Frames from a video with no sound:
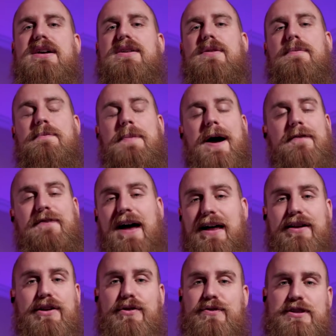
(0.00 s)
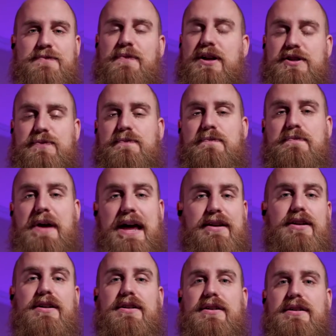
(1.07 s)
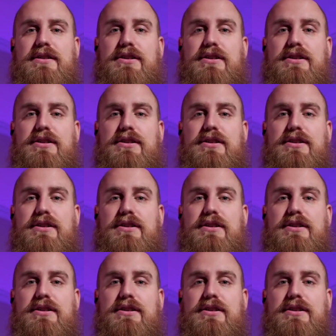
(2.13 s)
My value is much better